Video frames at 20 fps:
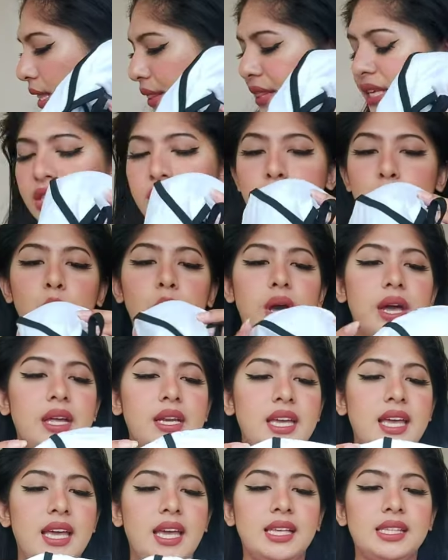this
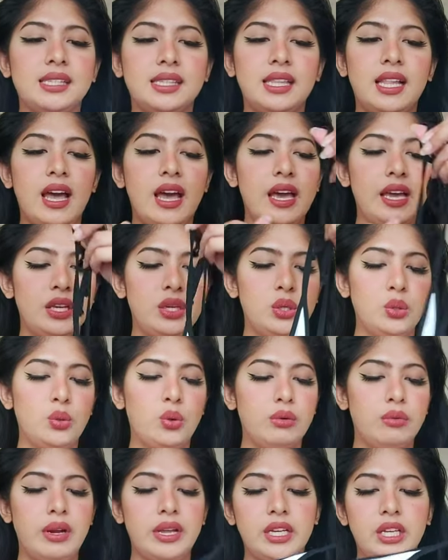one is like
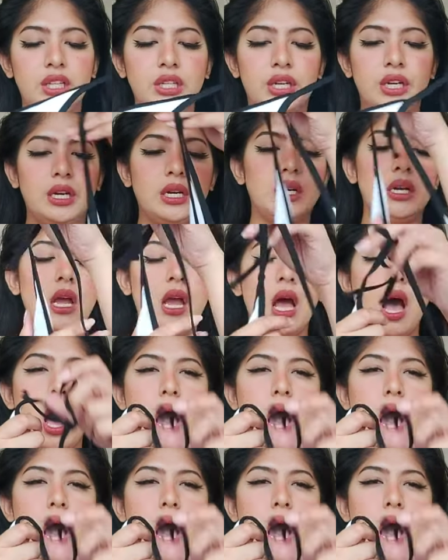your regular